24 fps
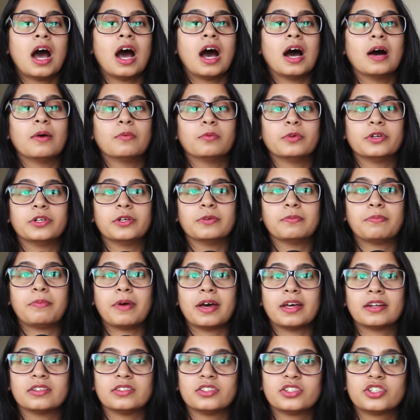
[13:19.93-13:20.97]
what your
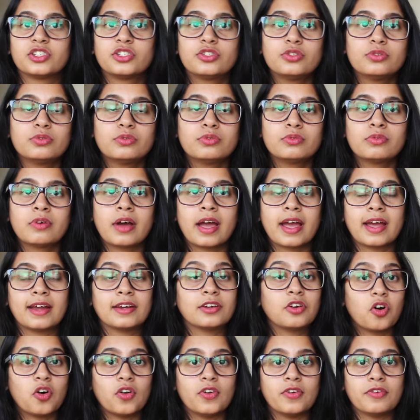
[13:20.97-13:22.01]
parents do,
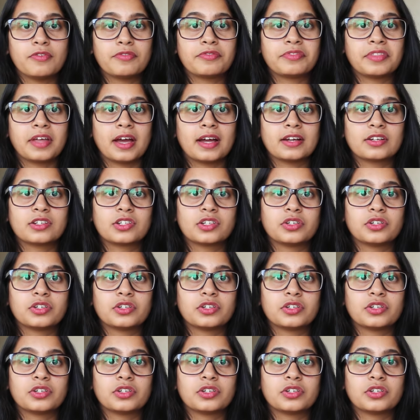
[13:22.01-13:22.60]
and all of that.